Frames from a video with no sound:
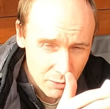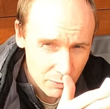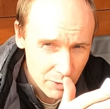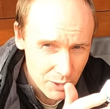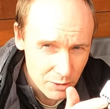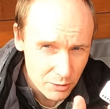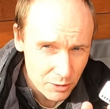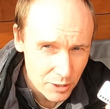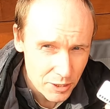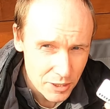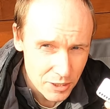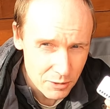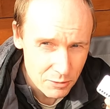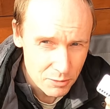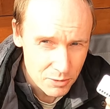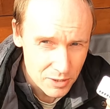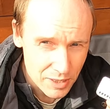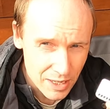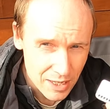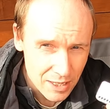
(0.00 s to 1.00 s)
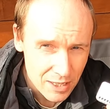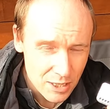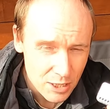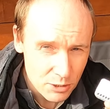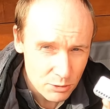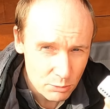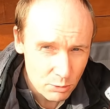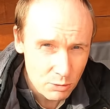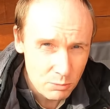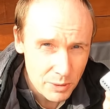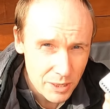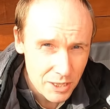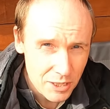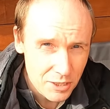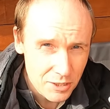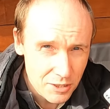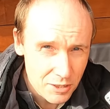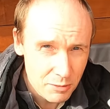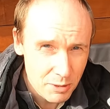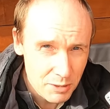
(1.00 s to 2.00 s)
We're not going to use that, so all we're
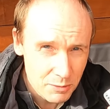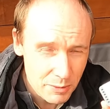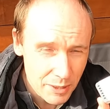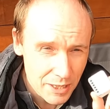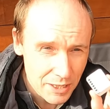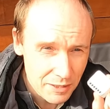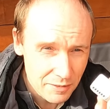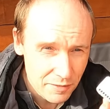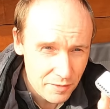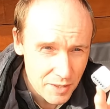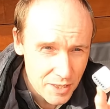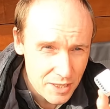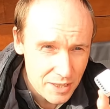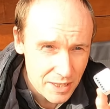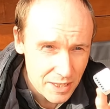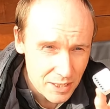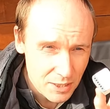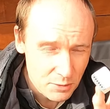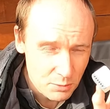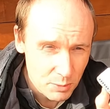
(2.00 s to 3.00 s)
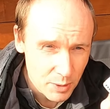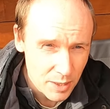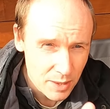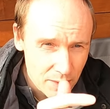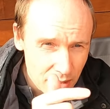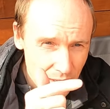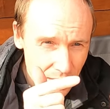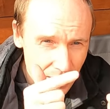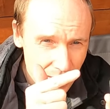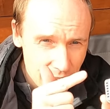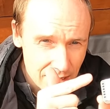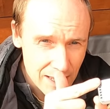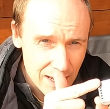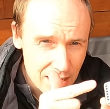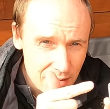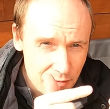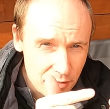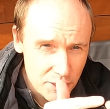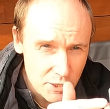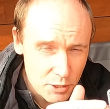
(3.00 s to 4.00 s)
going to do is we're going to feed this with
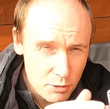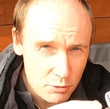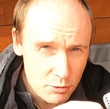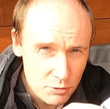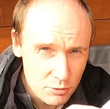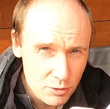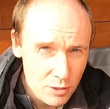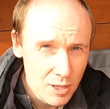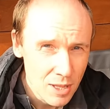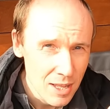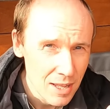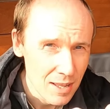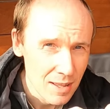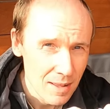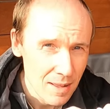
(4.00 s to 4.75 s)
live and neutral,